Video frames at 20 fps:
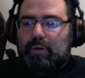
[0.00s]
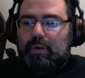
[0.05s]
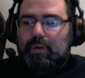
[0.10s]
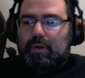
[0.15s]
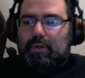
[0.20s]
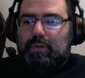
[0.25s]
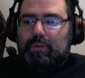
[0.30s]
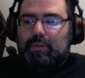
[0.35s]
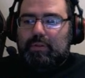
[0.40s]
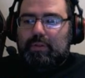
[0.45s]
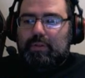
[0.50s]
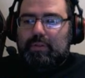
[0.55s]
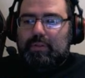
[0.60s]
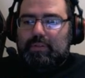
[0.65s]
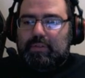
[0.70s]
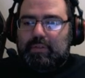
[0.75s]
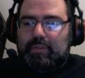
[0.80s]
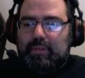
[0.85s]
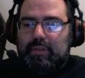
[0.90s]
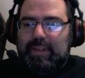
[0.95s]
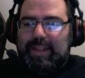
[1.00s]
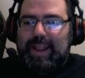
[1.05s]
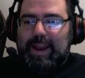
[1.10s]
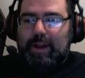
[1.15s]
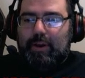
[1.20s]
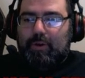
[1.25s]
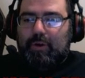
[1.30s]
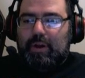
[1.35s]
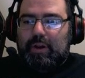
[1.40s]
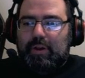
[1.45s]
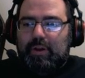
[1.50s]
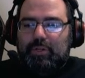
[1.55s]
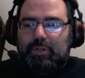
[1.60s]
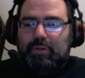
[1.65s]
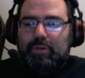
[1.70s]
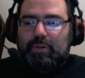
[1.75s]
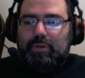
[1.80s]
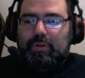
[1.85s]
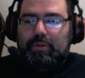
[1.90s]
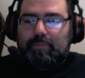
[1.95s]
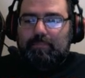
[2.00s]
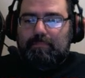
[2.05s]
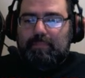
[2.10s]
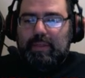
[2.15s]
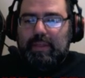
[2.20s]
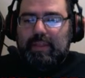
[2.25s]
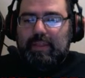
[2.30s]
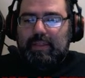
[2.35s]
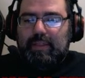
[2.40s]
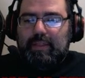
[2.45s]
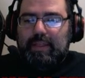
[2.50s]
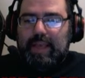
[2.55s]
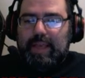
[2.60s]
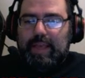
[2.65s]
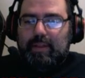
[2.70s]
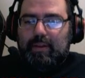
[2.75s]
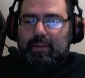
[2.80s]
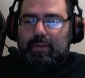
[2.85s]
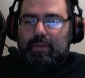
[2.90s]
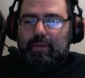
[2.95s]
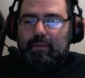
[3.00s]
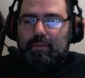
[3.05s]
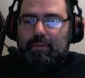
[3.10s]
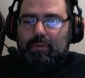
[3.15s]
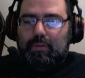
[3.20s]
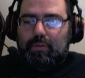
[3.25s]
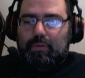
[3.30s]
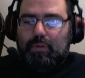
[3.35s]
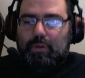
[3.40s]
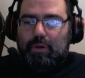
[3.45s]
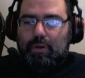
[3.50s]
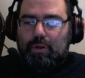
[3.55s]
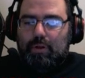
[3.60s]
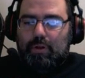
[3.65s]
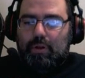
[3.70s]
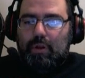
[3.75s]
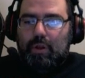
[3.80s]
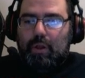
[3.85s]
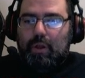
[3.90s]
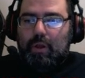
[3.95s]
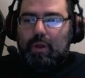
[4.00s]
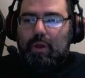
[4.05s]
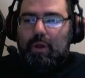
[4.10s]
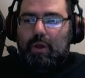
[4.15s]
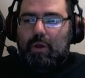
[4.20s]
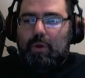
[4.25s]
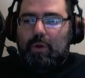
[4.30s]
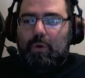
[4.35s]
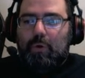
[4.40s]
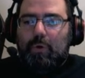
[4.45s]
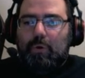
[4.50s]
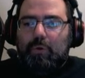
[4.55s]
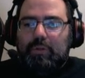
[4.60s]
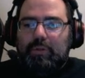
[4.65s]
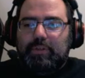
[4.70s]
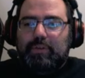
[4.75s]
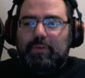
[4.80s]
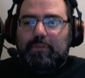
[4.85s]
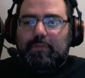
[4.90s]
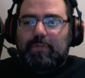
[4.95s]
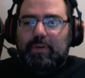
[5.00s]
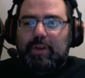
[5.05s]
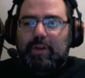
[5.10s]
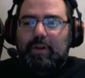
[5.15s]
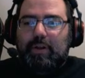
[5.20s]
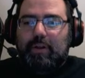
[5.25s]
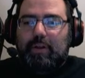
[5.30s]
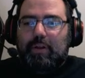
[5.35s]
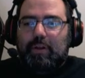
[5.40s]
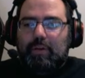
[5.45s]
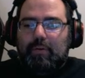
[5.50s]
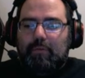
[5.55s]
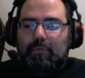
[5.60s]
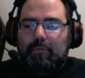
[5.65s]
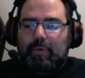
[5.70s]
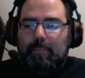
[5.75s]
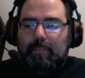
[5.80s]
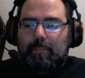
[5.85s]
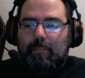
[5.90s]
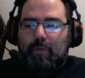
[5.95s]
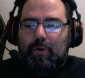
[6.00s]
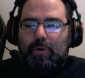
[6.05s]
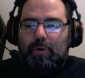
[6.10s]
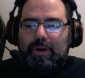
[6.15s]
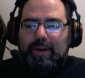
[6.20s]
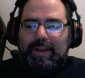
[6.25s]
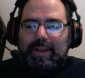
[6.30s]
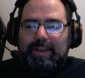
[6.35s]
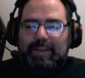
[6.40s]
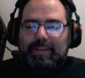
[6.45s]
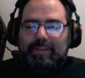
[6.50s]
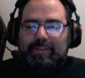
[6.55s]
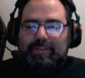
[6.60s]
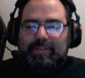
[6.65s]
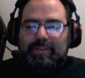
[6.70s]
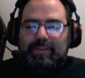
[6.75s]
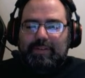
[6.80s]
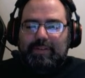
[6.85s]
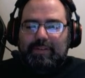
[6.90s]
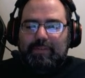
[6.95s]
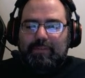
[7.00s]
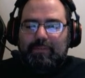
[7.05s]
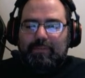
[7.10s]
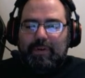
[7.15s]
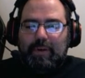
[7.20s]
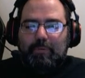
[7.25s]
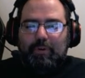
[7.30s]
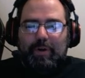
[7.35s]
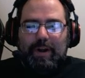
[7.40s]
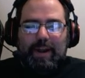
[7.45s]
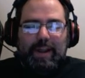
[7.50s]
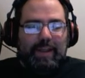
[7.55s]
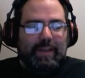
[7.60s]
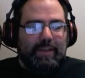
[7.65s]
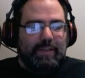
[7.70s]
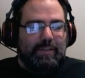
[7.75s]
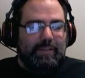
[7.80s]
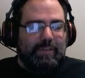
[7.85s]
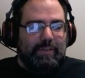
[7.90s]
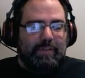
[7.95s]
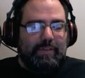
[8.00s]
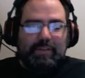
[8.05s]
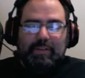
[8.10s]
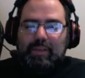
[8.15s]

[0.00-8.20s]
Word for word: so this area shouldn't be that long. Oh, these are fun. Remorhaz. Remorhaz.